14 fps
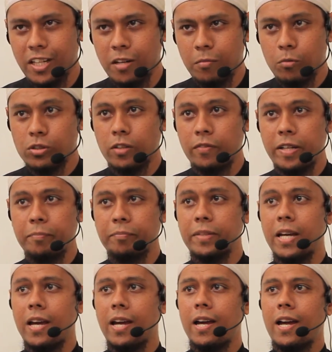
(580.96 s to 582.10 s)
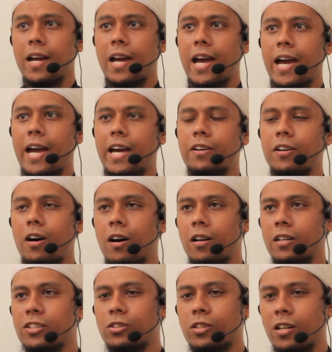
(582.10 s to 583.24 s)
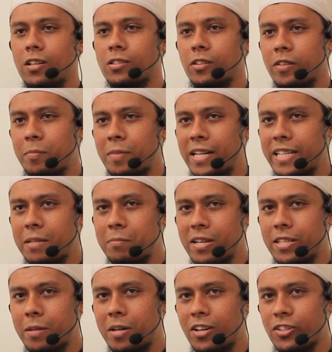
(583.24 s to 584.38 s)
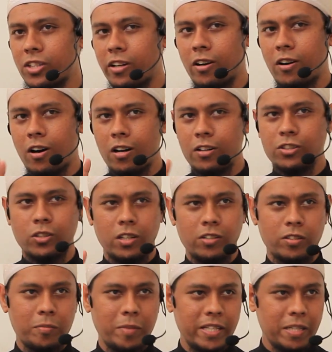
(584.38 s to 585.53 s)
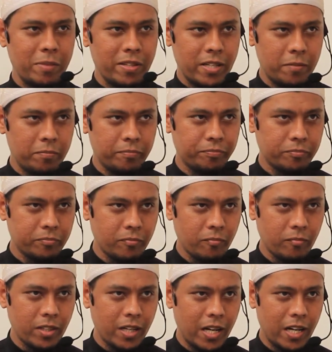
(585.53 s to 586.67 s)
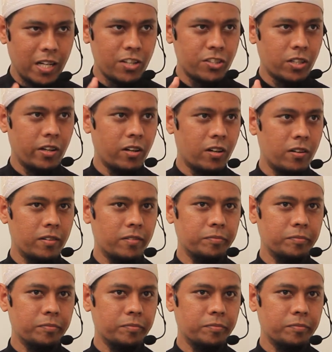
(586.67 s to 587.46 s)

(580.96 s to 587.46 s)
Most of them. And all the scholars of the Maliki Madhab are Asha'ira. All the scholars on Maliki Madhab Al-Asha'ira.